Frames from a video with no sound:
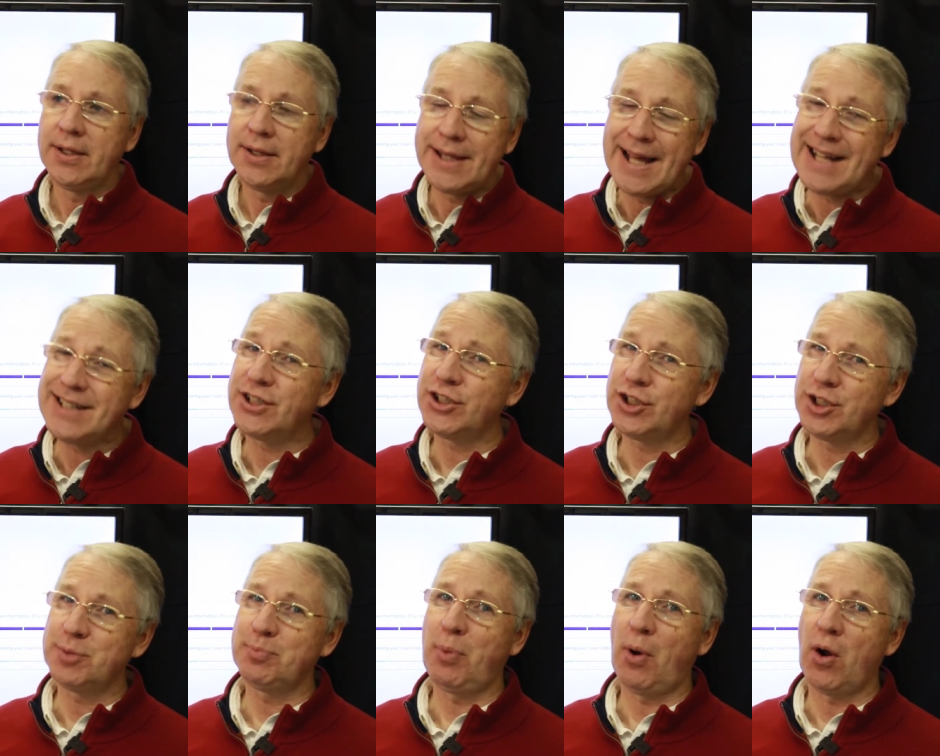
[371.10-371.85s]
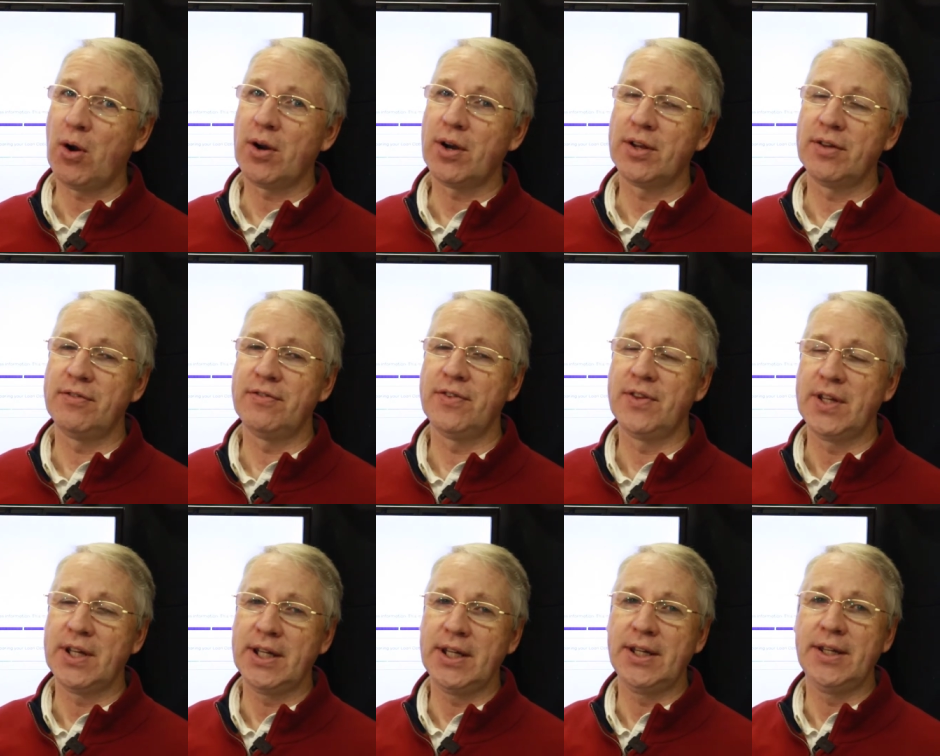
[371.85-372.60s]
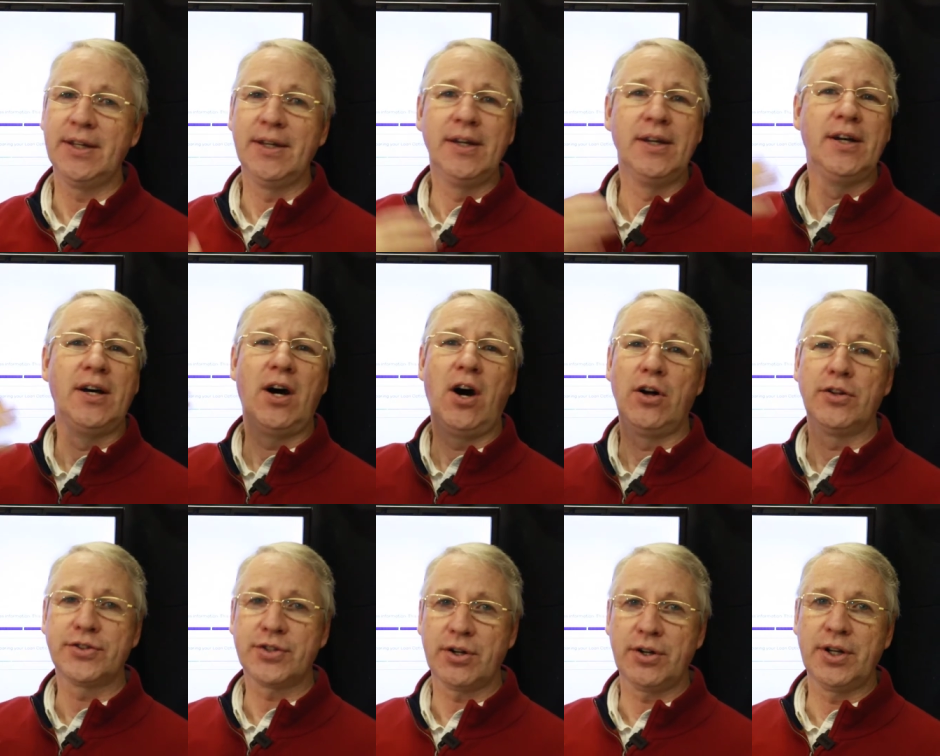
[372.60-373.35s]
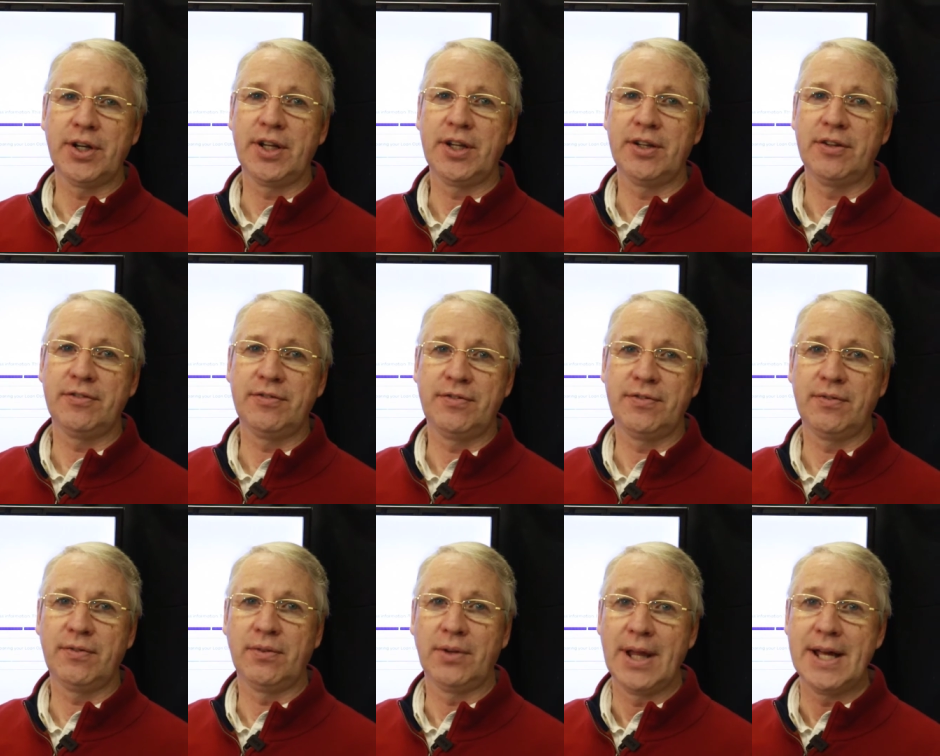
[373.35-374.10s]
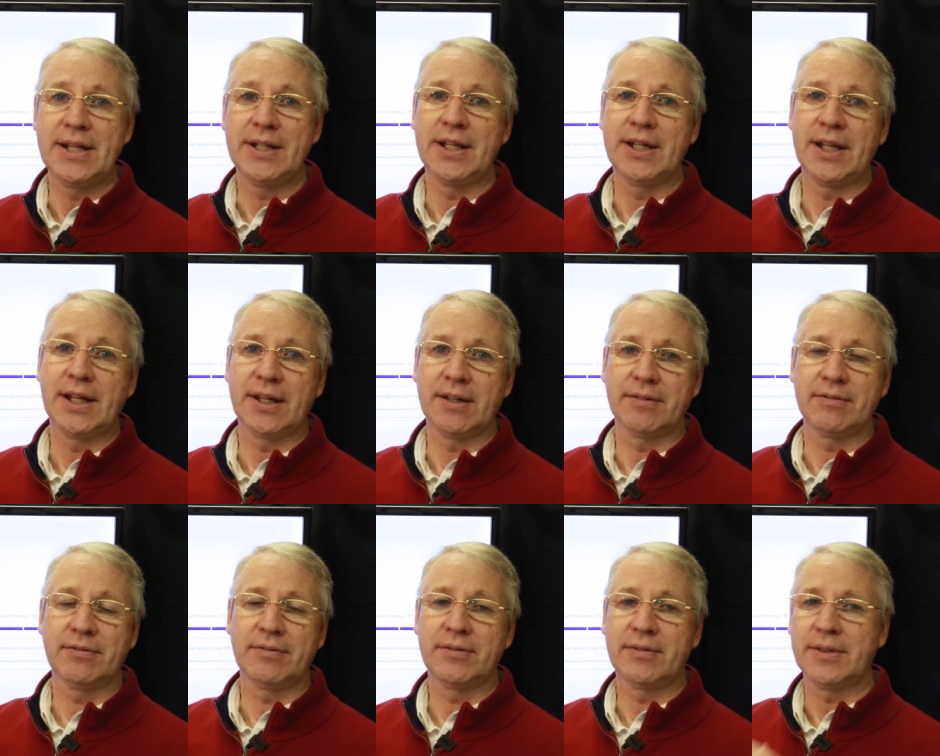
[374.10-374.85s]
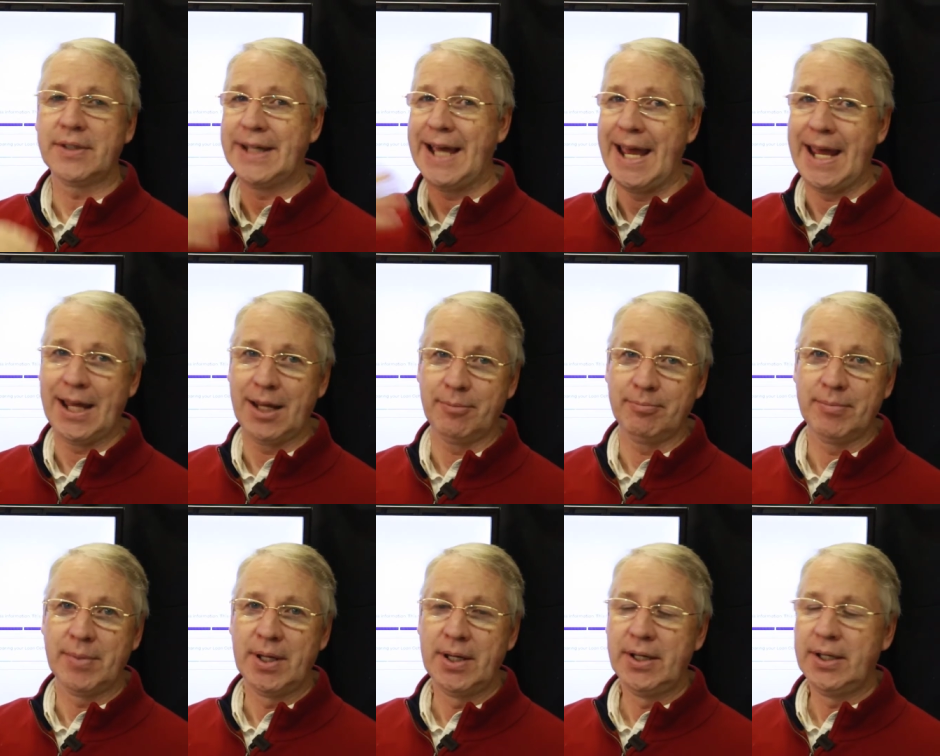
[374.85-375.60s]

That's just part of the alternative lending game.